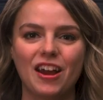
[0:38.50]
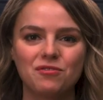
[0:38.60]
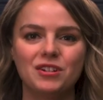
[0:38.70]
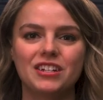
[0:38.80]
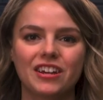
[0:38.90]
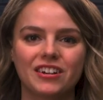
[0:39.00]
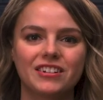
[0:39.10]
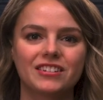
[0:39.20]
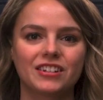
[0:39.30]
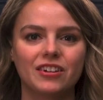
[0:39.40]
Every year,
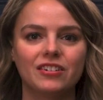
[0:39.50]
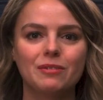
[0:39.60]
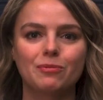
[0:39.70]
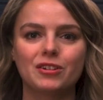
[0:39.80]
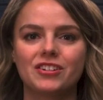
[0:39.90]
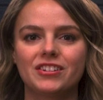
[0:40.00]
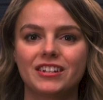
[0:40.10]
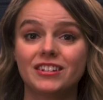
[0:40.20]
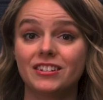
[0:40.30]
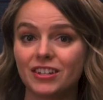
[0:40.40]
security breaches
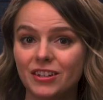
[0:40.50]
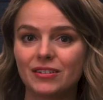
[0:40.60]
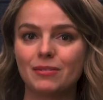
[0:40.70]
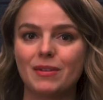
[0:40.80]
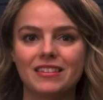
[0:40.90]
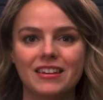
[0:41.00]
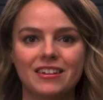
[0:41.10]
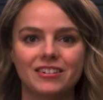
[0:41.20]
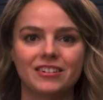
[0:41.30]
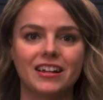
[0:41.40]
continue to make the
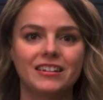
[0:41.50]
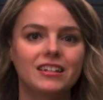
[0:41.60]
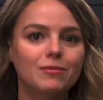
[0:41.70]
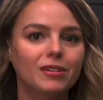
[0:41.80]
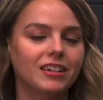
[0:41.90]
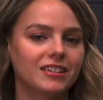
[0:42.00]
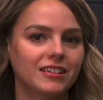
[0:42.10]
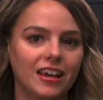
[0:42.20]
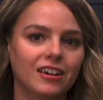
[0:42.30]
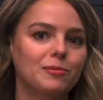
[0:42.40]
internet seem like a
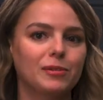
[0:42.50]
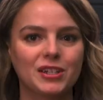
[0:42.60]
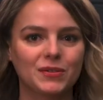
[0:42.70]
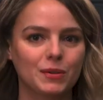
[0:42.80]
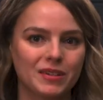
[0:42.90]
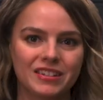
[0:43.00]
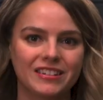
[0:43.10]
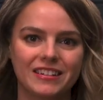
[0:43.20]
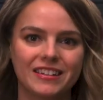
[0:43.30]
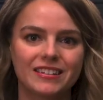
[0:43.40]
scary place for
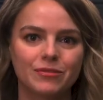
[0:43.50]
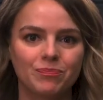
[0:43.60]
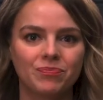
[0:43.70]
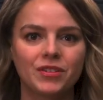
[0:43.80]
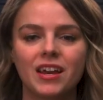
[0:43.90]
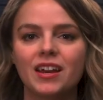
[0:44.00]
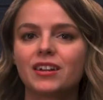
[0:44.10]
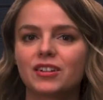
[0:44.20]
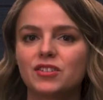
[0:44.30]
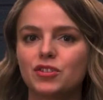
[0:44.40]
businesses.
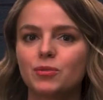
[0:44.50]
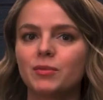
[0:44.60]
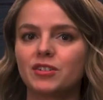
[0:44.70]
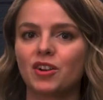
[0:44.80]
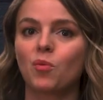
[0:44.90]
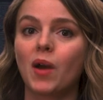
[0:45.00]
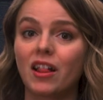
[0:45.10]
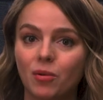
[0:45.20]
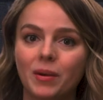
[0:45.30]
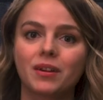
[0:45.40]
Consumers are
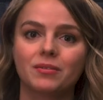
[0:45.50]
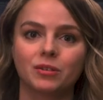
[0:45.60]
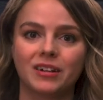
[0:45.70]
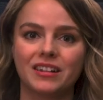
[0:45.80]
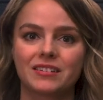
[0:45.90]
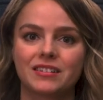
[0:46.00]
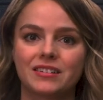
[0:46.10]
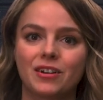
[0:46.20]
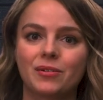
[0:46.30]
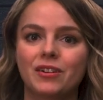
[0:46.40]
well aware of the risks,
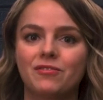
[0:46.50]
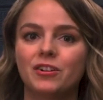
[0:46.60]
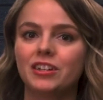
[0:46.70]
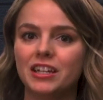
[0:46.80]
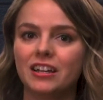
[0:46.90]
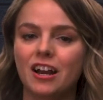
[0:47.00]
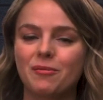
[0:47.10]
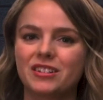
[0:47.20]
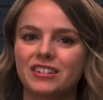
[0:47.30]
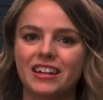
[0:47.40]
so if your e
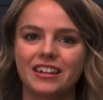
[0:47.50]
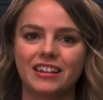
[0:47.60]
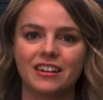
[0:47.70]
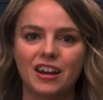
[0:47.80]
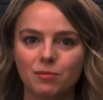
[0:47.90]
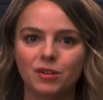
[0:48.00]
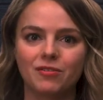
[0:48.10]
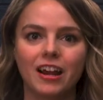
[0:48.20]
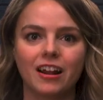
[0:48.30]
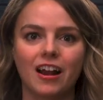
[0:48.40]
commerce site cannot
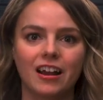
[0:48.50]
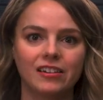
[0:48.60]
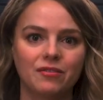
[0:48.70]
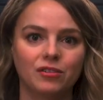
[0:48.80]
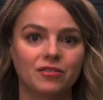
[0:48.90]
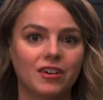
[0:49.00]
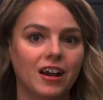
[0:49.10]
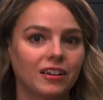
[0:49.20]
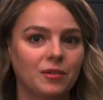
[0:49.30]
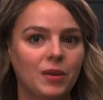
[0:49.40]
provide a high level of
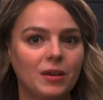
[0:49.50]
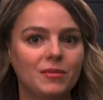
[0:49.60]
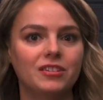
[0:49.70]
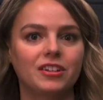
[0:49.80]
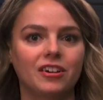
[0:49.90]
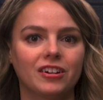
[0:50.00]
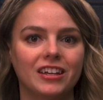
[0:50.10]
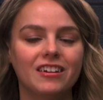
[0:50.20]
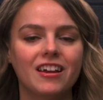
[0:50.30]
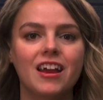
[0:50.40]
online payment
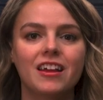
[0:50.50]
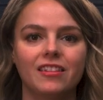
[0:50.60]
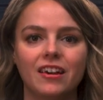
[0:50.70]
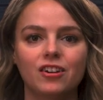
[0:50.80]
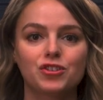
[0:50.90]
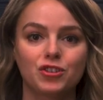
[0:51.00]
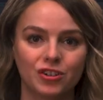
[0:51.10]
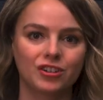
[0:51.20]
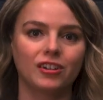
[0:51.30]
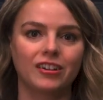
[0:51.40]
security, they are
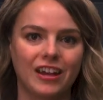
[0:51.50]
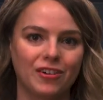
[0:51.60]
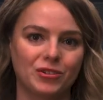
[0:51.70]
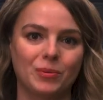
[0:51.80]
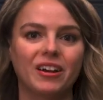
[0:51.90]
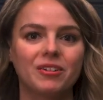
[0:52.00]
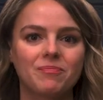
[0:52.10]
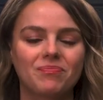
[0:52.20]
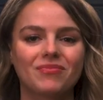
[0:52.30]
sure to look elsewhere.